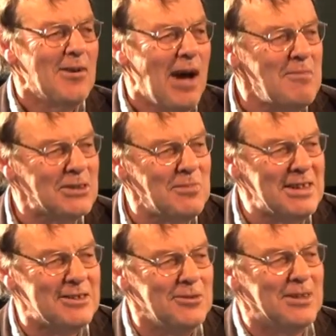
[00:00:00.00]
How much
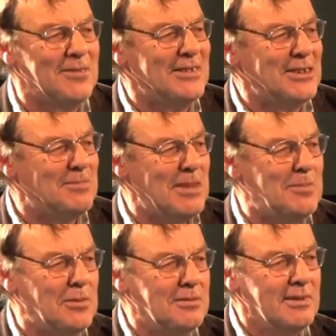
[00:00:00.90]
money are you giving these
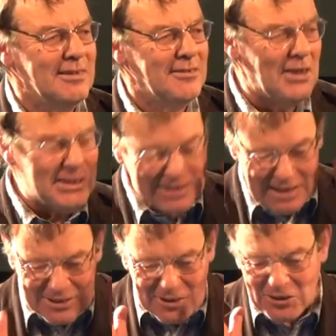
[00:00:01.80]
people? It's,
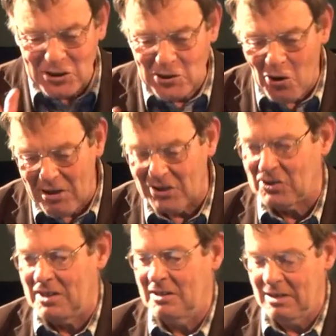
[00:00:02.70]
it's astonishing